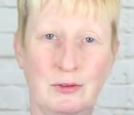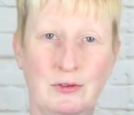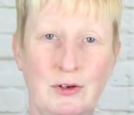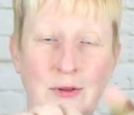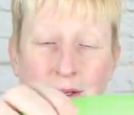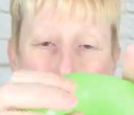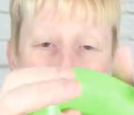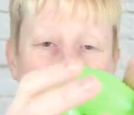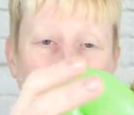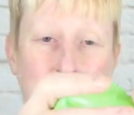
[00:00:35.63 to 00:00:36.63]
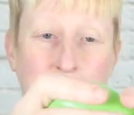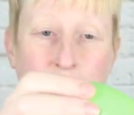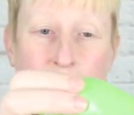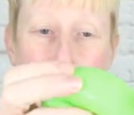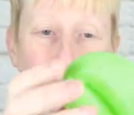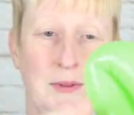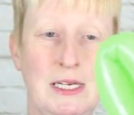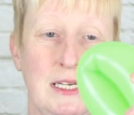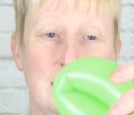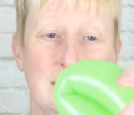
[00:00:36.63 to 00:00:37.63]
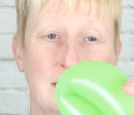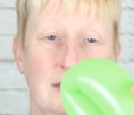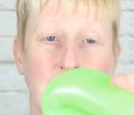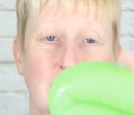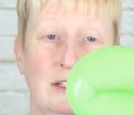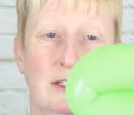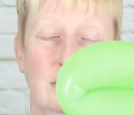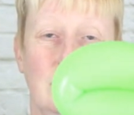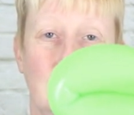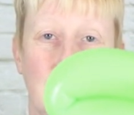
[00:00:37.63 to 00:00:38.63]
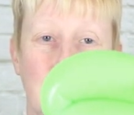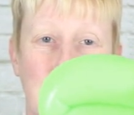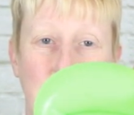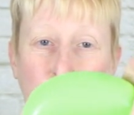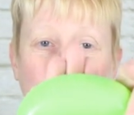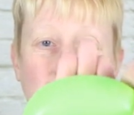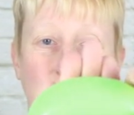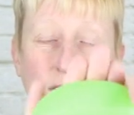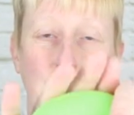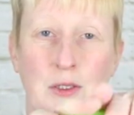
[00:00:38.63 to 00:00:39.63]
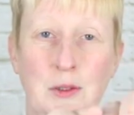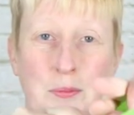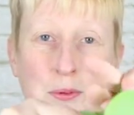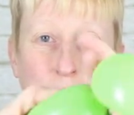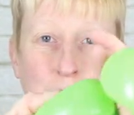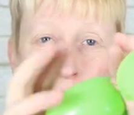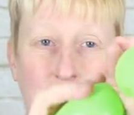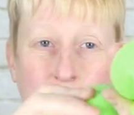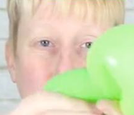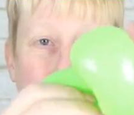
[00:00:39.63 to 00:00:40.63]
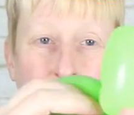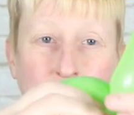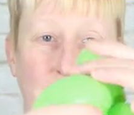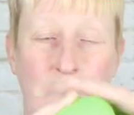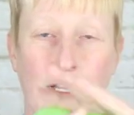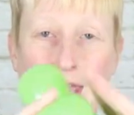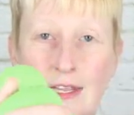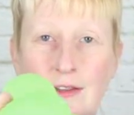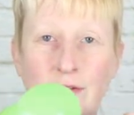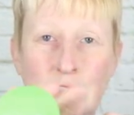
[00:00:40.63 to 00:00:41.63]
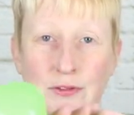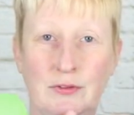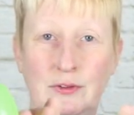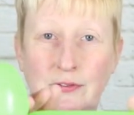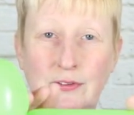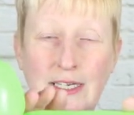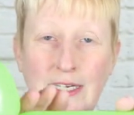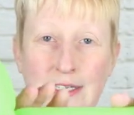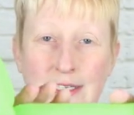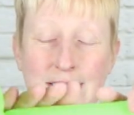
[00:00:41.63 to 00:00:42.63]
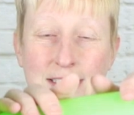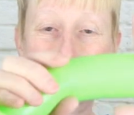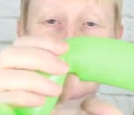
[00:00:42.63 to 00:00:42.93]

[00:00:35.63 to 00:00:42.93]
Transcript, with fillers: through, giving the balloon a little squeeze. Twist off another loop, again three to four fingers.